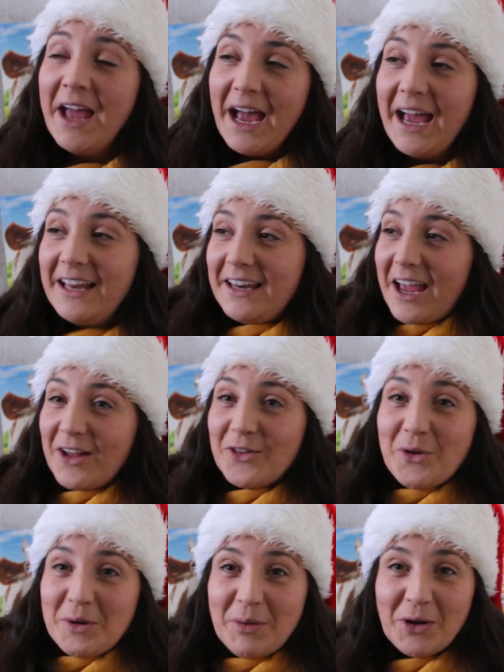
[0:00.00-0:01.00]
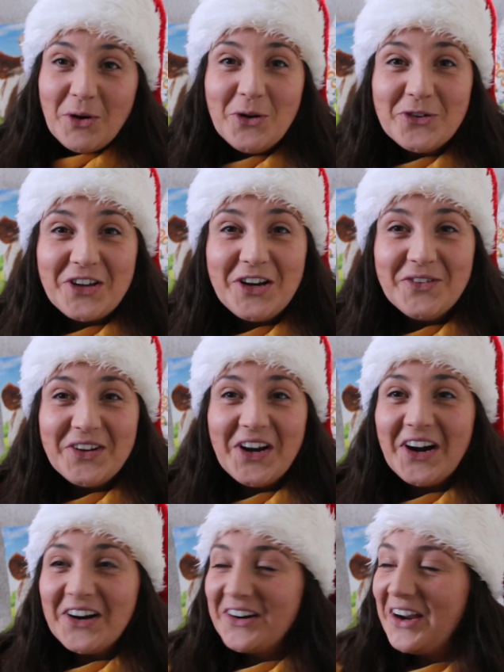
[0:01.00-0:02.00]
And lo and behold, here we
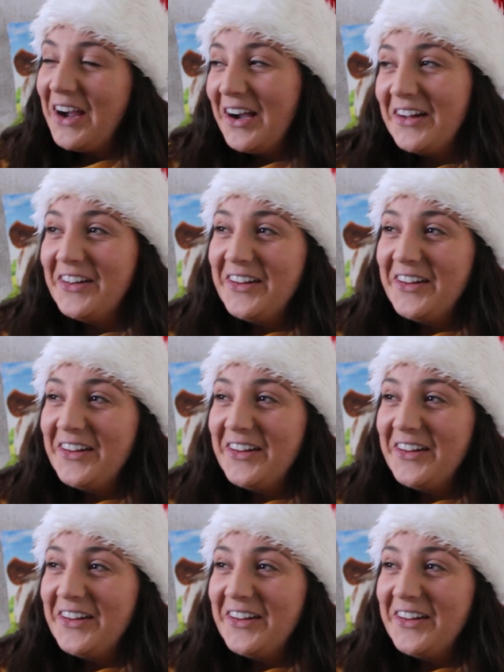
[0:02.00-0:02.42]
are,